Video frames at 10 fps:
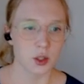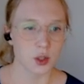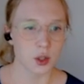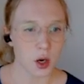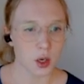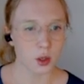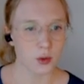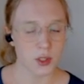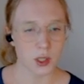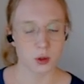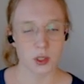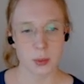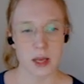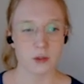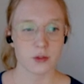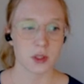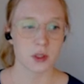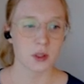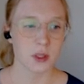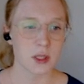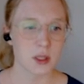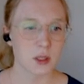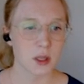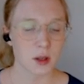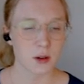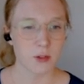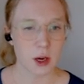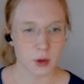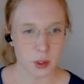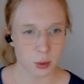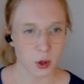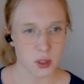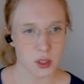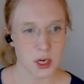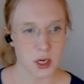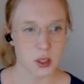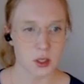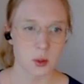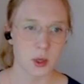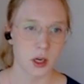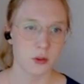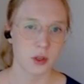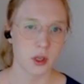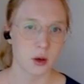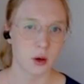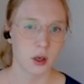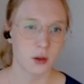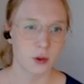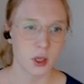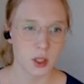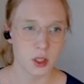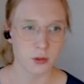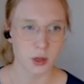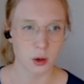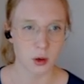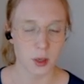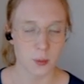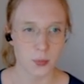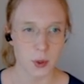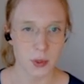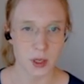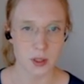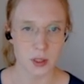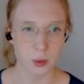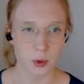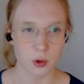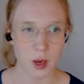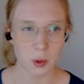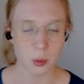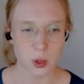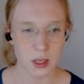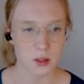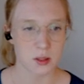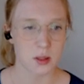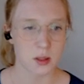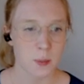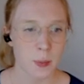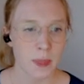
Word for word: Talking of security benefit, that's another very important sections we have in our for each of our PLC programming practices.